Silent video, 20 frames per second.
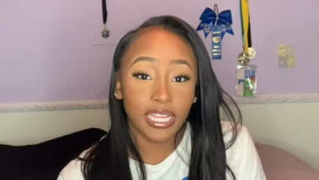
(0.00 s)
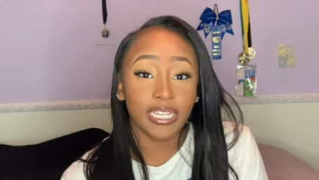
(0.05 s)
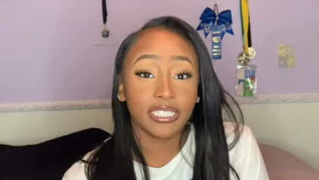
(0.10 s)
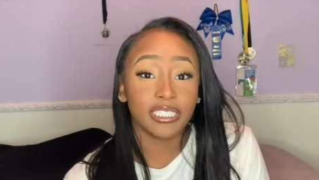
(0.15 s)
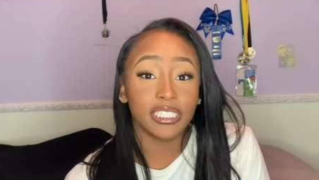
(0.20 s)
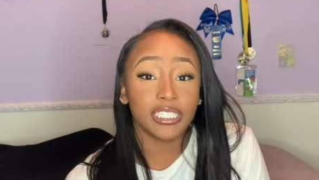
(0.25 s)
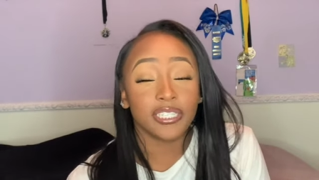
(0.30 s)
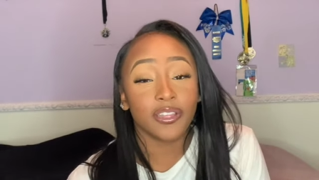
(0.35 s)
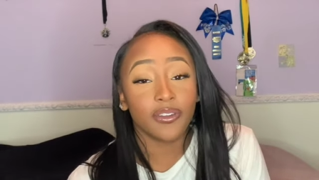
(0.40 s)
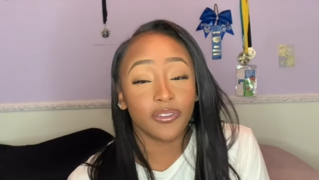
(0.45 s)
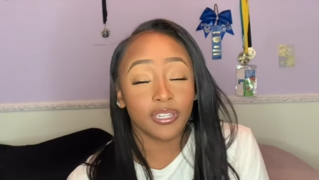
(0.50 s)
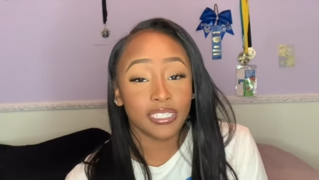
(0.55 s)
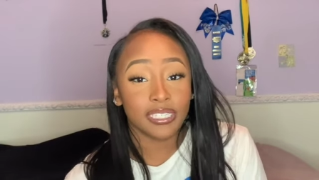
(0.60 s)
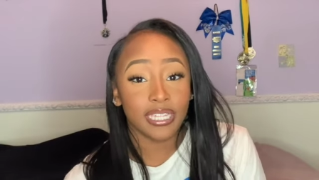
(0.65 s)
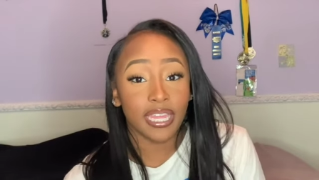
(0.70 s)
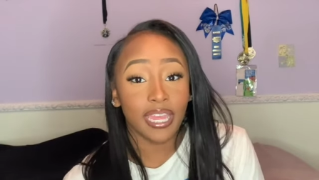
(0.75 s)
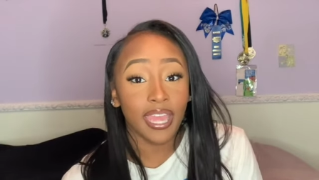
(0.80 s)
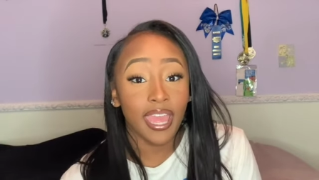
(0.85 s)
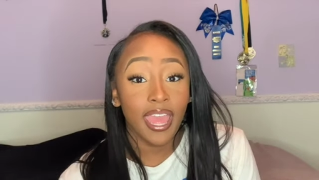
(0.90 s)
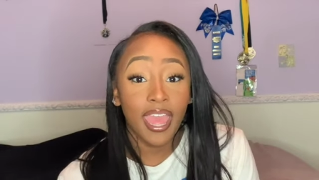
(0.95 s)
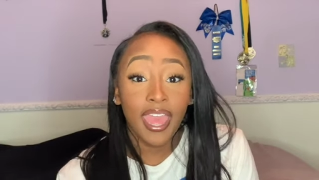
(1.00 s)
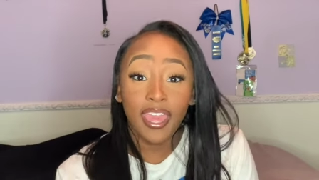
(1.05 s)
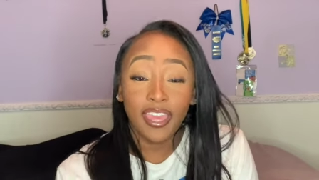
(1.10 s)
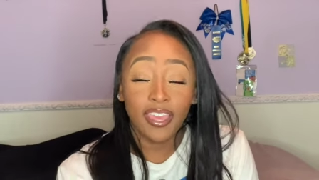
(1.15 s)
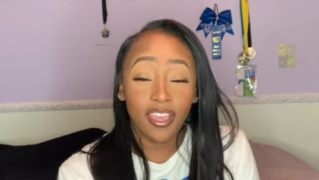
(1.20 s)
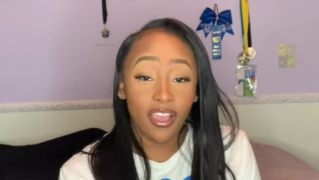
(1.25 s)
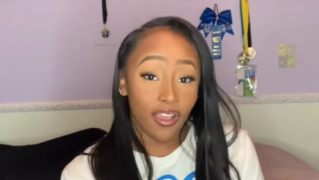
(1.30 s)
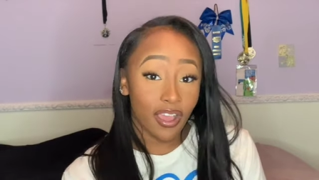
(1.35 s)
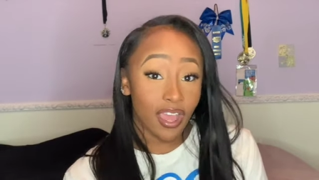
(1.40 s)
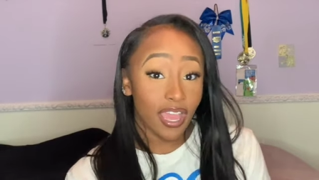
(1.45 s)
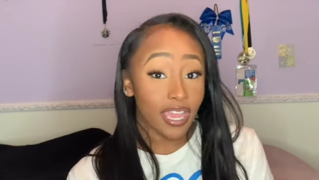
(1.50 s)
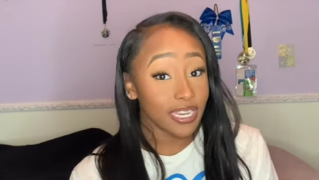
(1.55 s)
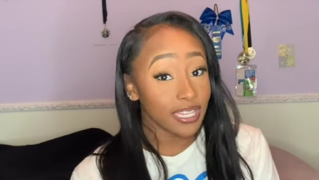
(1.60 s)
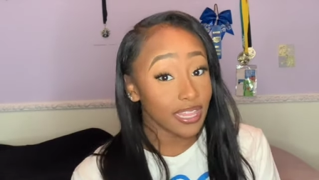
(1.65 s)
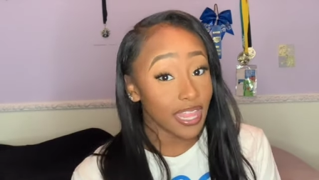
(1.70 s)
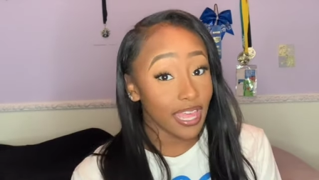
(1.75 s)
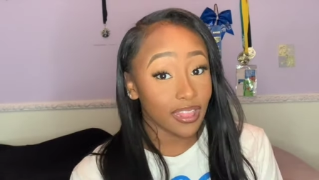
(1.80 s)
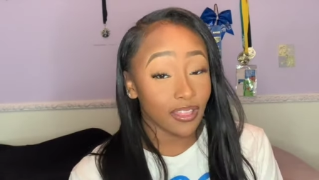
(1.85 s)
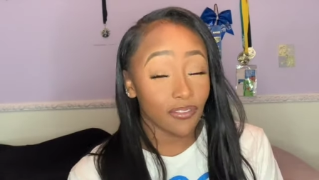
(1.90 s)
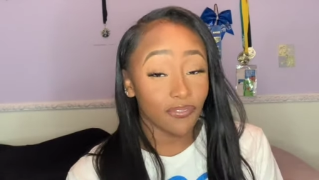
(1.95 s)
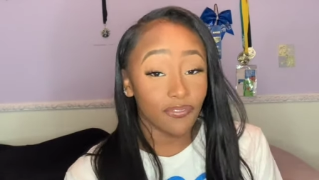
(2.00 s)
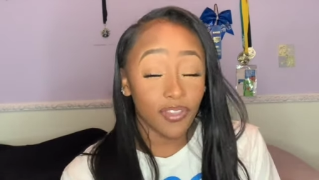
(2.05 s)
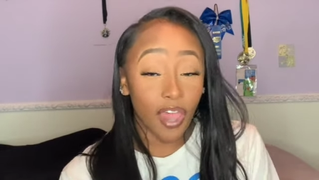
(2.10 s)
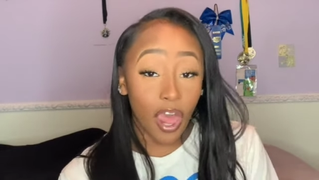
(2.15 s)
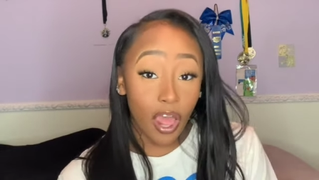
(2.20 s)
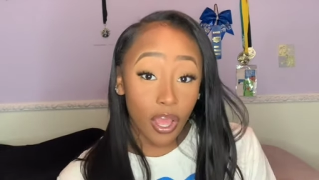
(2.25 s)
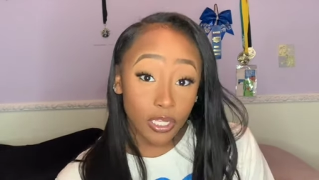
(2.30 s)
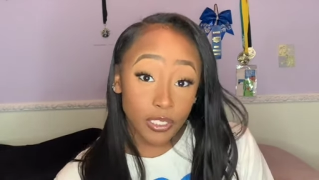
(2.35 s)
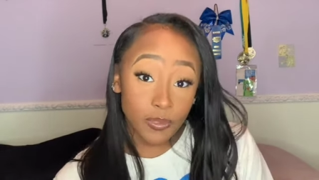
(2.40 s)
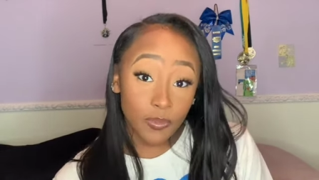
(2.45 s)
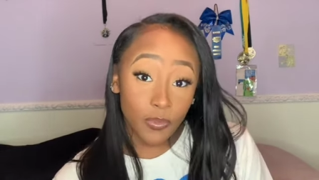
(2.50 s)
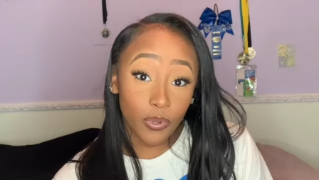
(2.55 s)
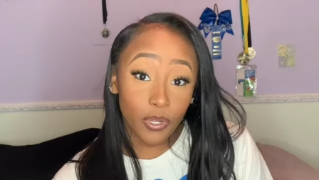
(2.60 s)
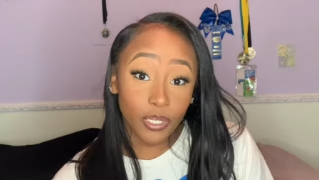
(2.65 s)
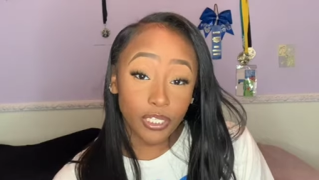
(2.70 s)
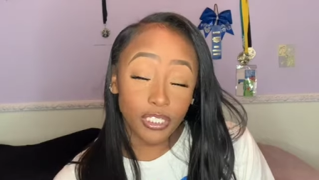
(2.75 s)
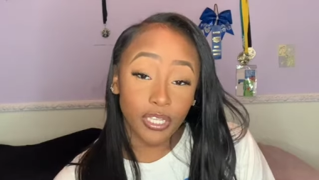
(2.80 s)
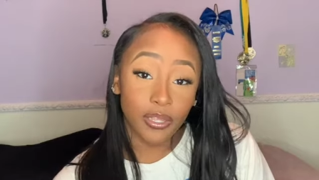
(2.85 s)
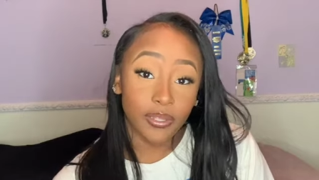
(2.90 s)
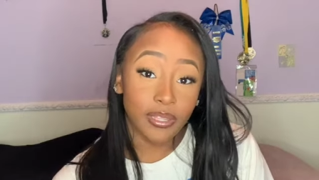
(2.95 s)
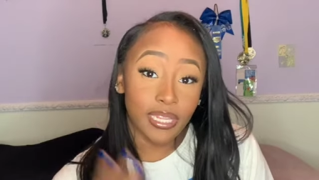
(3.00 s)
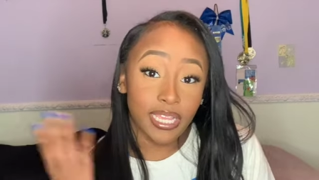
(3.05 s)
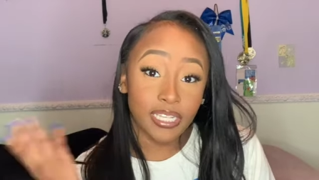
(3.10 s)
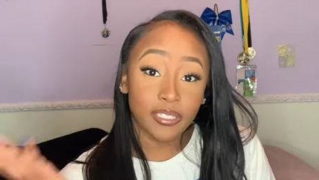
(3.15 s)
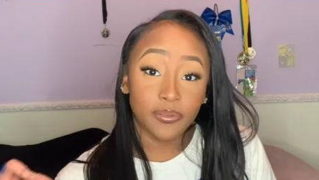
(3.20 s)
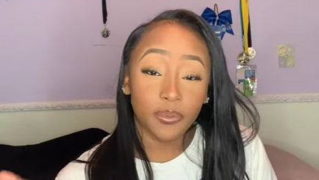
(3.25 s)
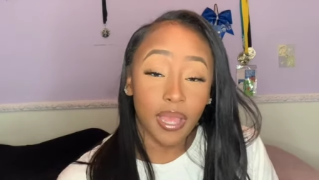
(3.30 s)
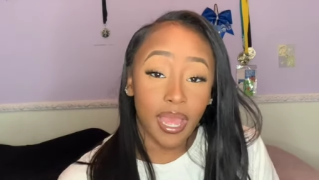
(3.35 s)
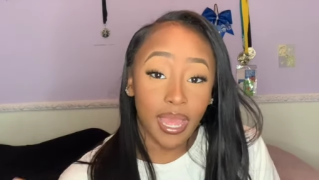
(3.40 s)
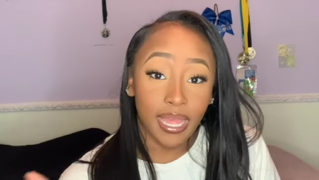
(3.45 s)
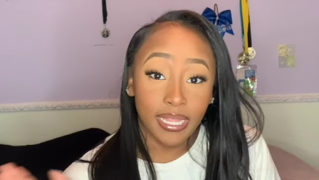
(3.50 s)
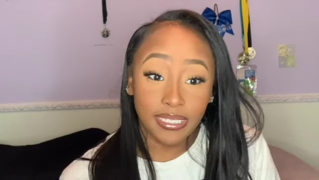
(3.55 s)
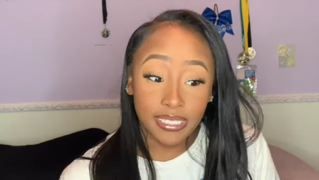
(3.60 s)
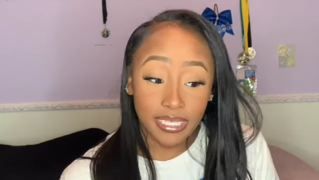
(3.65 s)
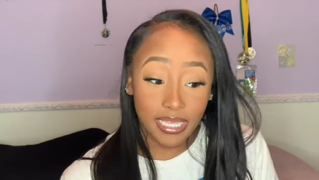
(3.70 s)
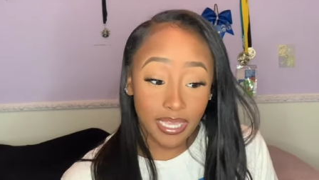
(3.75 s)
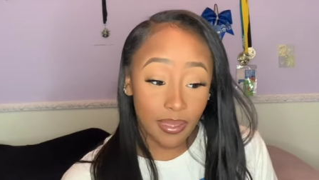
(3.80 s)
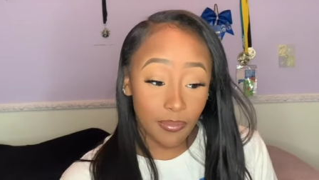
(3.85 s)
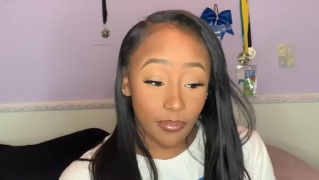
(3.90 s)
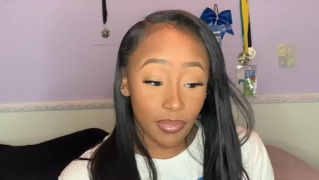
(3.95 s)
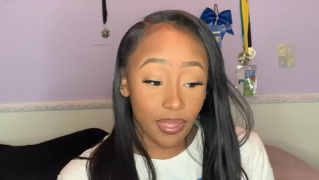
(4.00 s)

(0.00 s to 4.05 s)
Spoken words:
I just noticed that y'all kind of like the vlogs more, so that's what I did.